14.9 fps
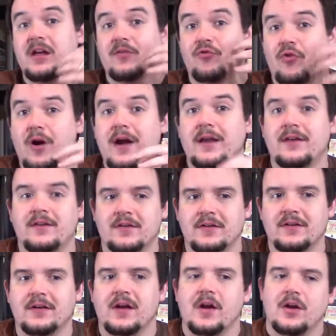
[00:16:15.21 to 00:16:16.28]
Trying
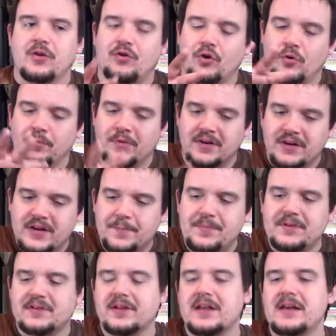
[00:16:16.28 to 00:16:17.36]
to
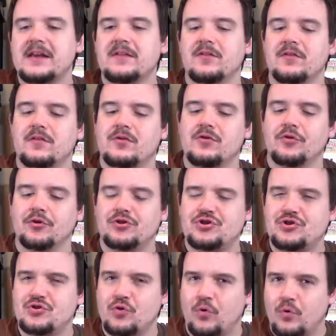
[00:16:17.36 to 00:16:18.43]
manipulate your
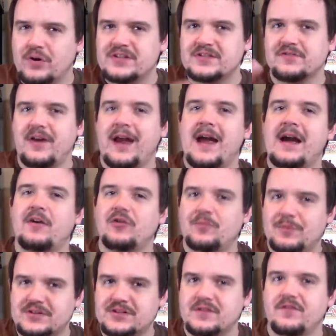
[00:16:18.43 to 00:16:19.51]
choice of how
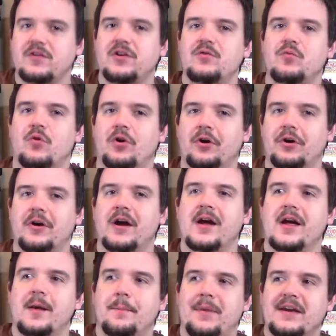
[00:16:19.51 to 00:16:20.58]
specific you are
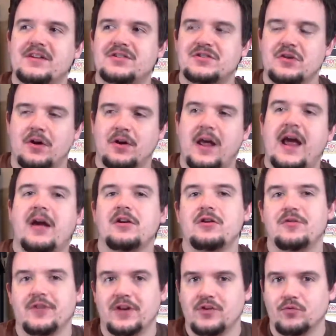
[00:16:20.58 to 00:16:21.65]
based on how you
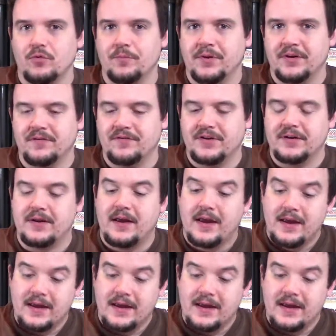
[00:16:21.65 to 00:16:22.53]
think you will benefit.